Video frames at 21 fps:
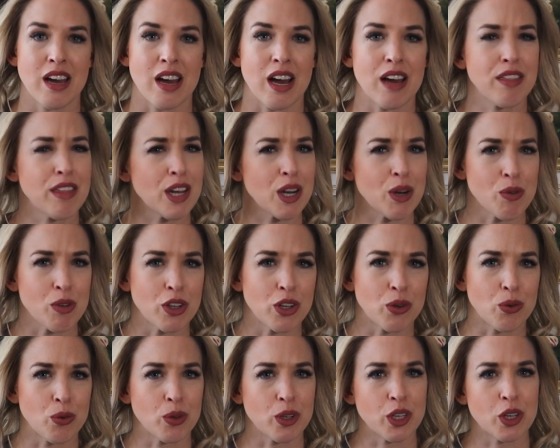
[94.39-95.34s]
I thought it would
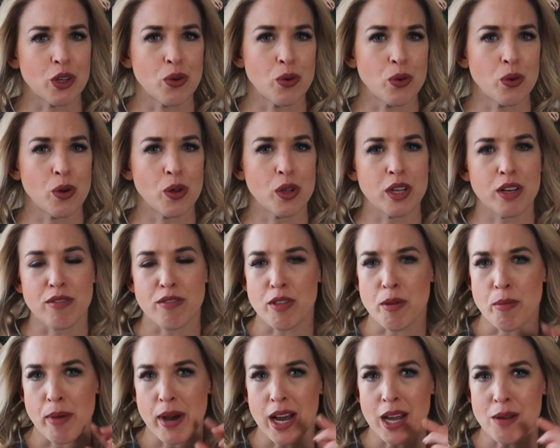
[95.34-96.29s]
look really cool if
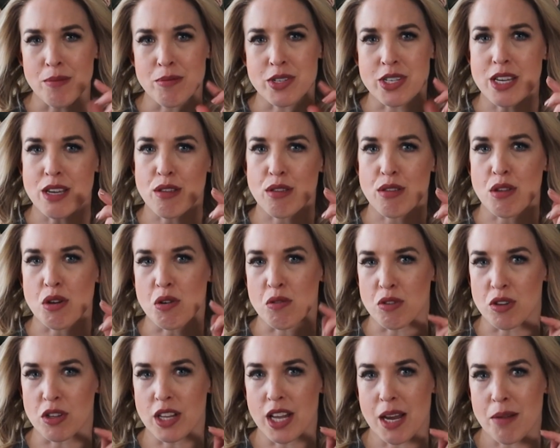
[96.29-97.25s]
the bottom teeth
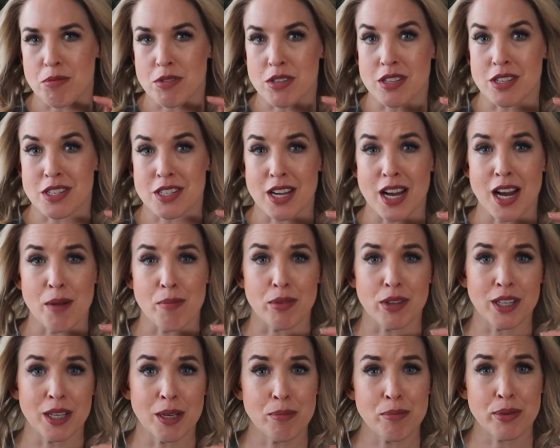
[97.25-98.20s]
overlapped the top
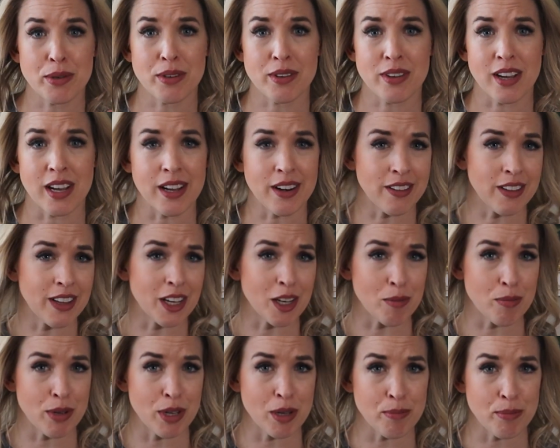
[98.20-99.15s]
lip, kind of like a
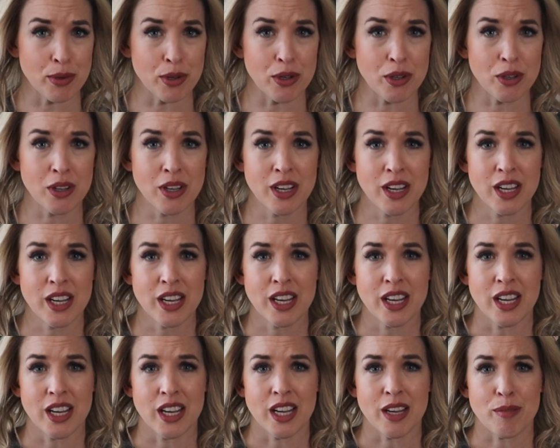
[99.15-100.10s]
pit bull.
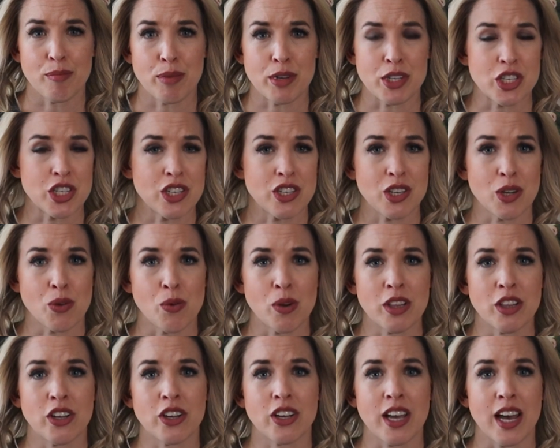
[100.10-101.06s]
But she took
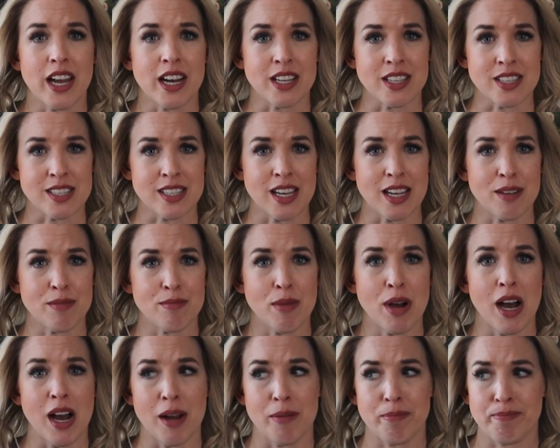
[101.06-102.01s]
one look at it and said,
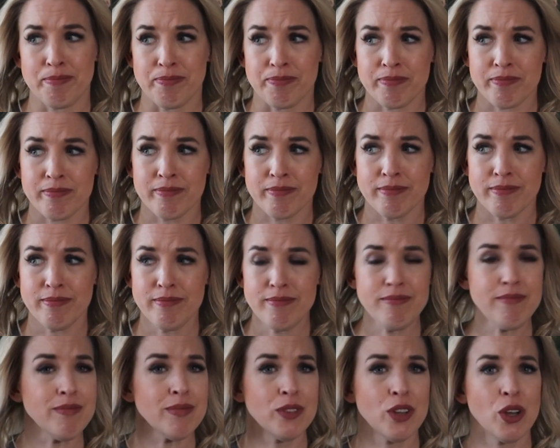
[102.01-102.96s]
"Mom,
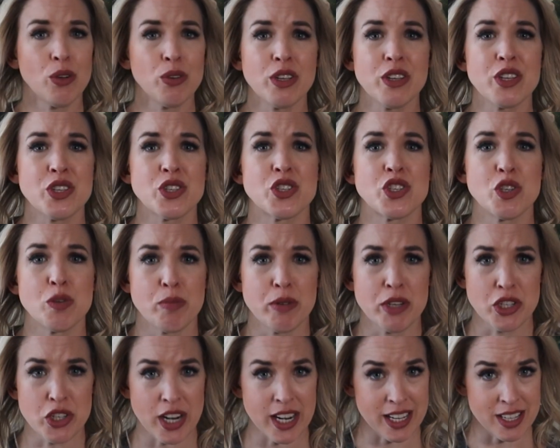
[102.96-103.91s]
only the
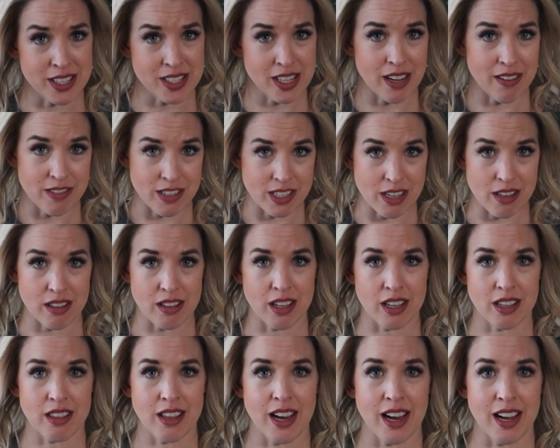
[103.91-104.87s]
stupid dragons have teeth
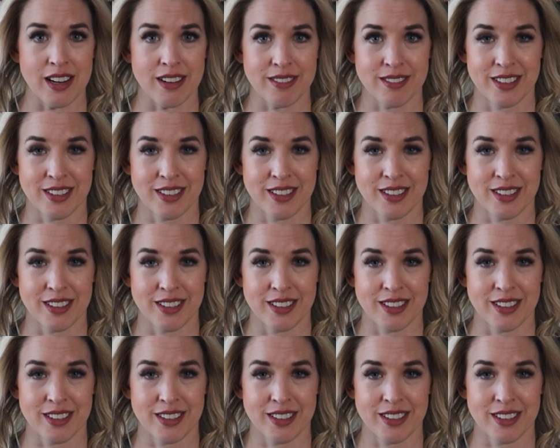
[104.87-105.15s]
like that."